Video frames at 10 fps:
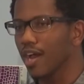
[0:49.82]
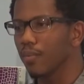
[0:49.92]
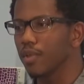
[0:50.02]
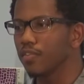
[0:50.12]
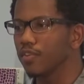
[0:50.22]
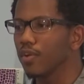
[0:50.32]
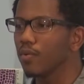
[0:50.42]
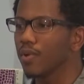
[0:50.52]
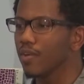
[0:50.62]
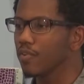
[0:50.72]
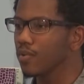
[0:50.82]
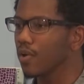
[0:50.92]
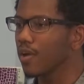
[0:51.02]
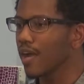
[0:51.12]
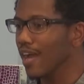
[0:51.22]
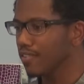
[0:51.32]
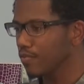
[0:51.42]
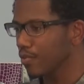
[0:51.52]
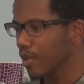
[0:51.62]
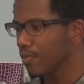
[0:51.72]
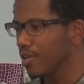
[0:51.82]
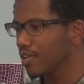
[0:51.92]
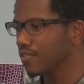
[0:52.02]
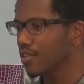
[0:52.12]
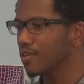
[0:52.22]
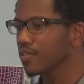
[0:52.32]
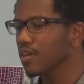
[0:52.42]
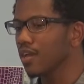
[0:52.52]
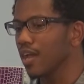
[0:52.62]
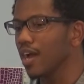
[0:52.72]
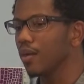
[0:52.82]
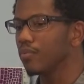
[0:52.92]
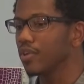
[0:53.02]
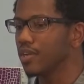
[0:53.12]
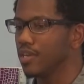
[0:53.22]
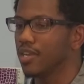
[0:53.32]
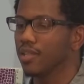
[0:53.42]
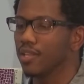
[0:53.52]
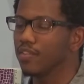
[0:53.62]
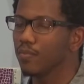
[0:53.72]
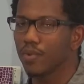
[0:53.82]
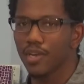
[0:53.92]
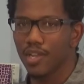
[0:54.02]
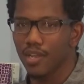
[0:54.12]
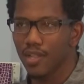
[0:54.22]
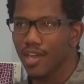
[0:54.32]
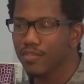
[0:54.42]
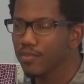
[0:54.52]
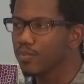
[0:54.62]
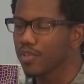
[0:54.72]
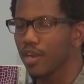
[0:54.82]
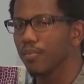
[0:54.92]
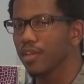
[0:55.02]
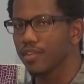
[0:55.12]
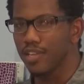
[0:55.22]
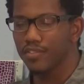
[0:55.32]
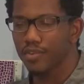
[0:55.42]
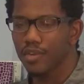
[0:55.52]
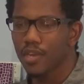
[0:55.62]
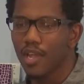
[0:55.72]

And so whenever you are asking for recommendation letters, you're going to need at least one in a classroom, so that'll be a teacher,